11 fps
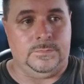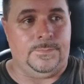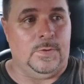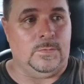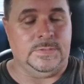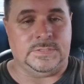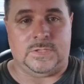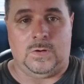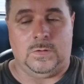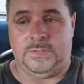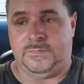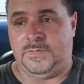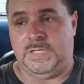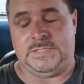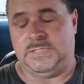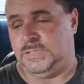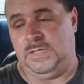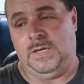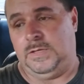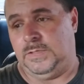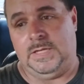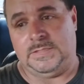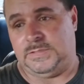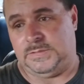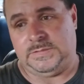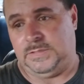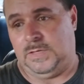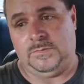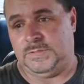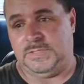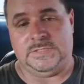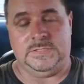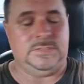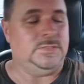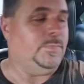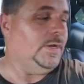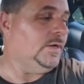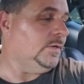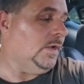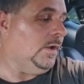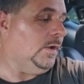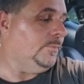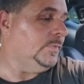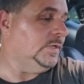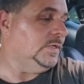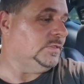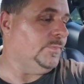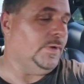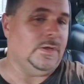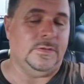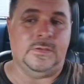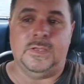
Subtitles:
throwing this car in your face. That's not what this is about. It's about